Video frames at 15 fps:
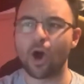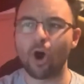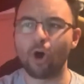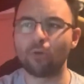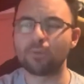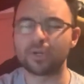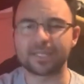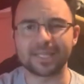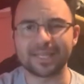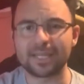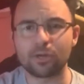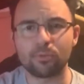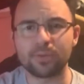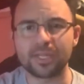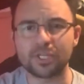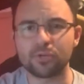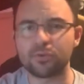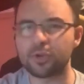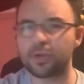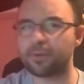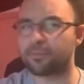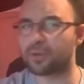almost a little bit too
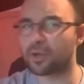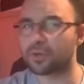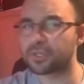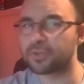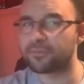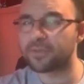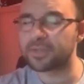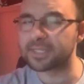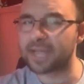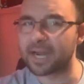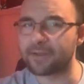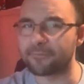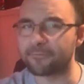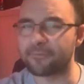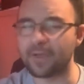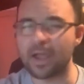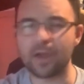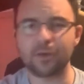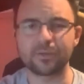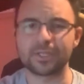good, but also feels kind of fair.